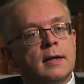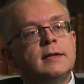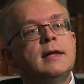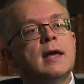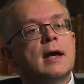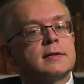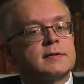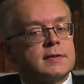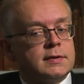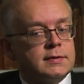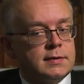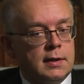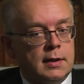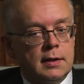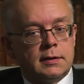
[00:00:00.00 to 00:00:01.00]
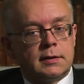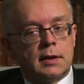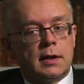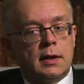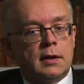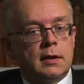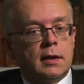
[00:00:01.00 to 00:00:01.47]
Yes, it did.
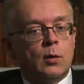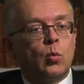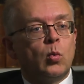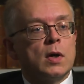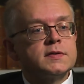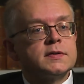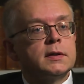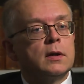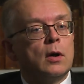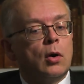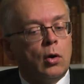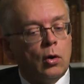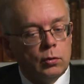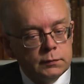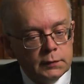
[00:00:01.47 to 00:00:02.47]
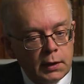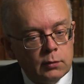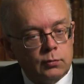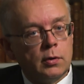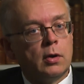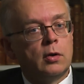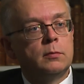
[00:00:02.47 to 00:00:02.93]
Uh, it wasn't only
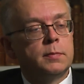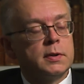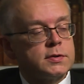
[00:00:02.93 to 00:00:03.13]
Rome,